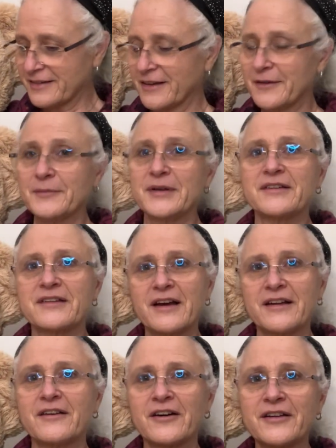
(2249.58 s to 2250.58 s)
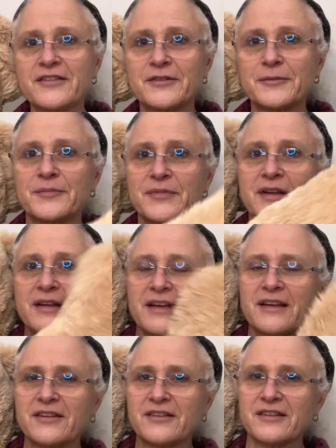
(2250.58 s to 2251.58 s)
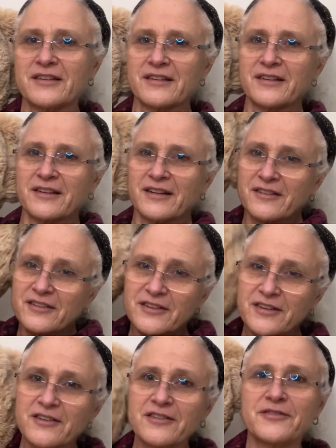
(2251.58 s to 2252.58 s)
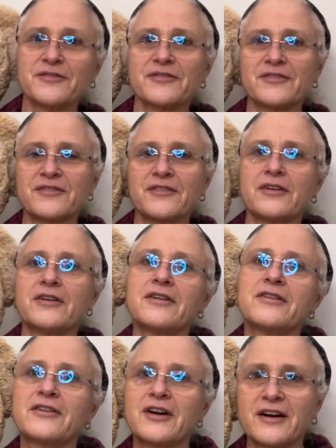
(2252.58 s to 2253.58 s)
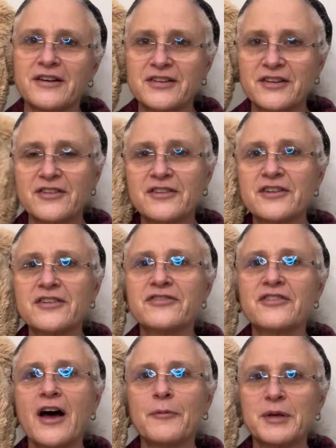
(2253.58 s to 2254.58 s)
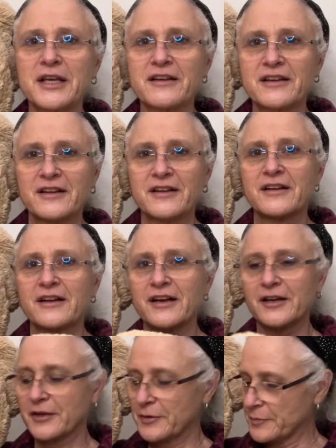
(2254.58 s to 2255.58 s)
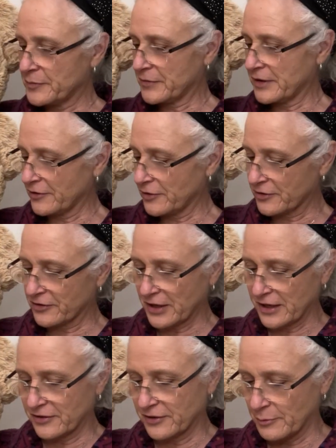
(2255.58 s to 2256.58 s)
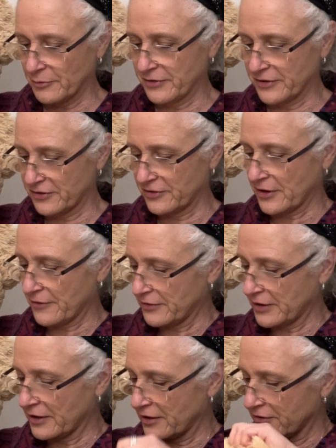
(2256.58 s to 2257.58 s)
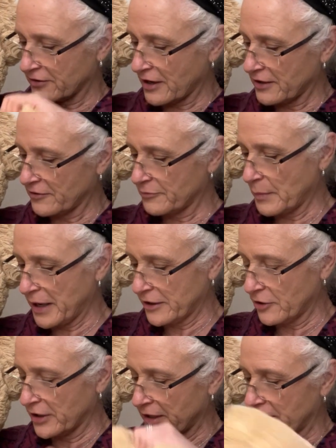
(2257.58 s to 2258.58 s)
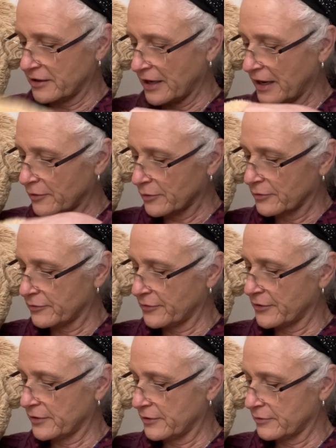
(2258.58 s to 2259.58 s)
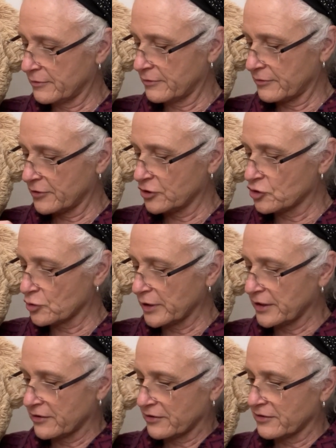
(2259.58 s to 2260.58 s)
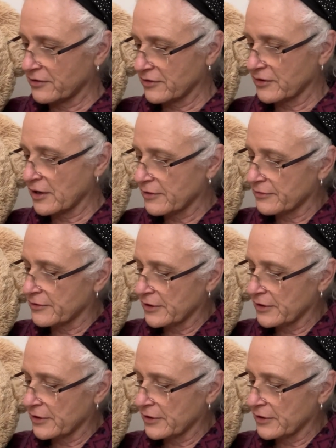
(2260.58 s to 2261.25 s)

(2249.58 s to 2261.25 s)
kind of awesome. He's a little, oh gosh, he's a little floppy. It looks like some of his stuffing has kind of migrated out of the joints and stuff,